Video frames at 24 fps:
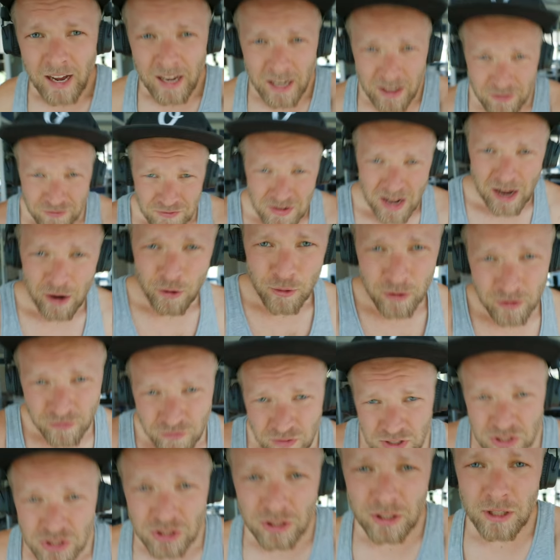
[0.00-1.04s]
I have now
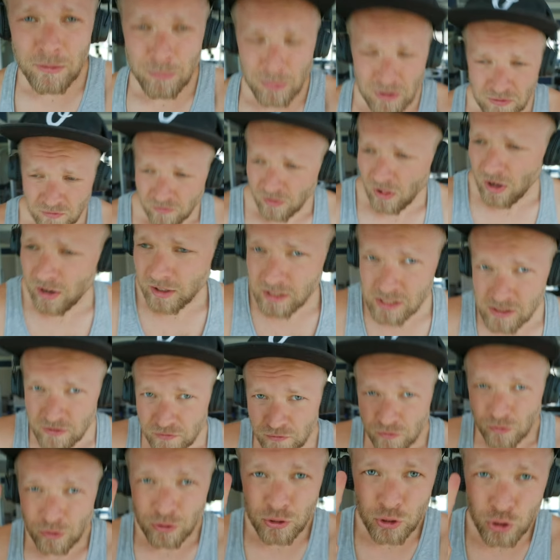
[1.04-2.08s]
officially been vlogging
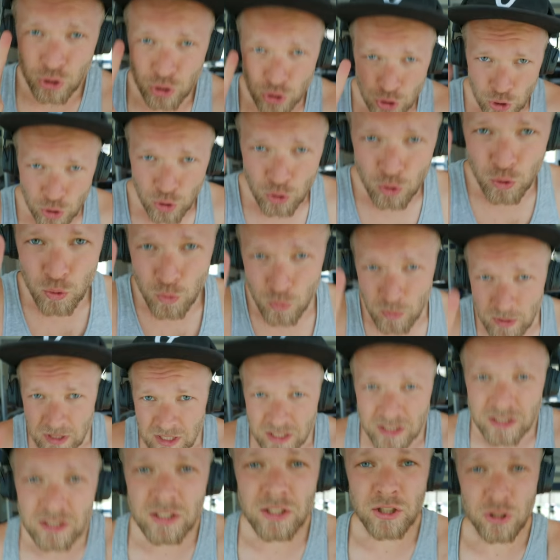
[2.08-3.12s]
for two
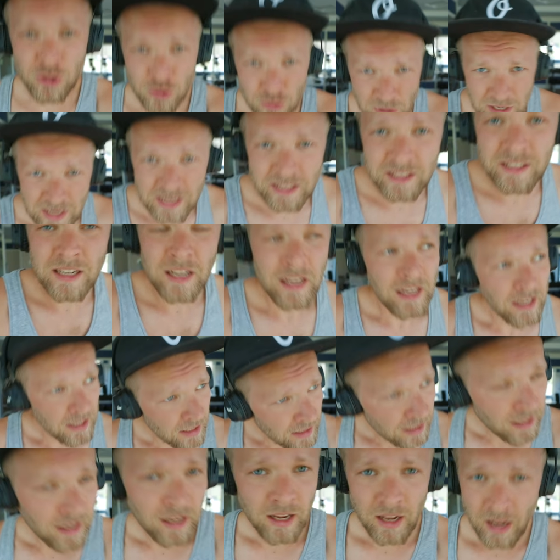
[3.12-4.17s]
weeks straight,
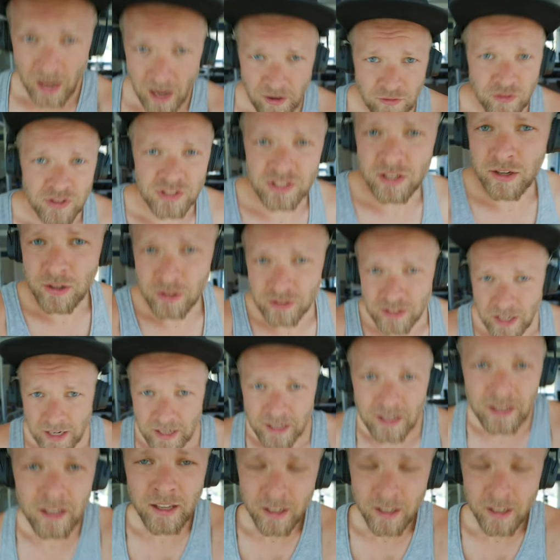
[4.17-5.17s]
every single day.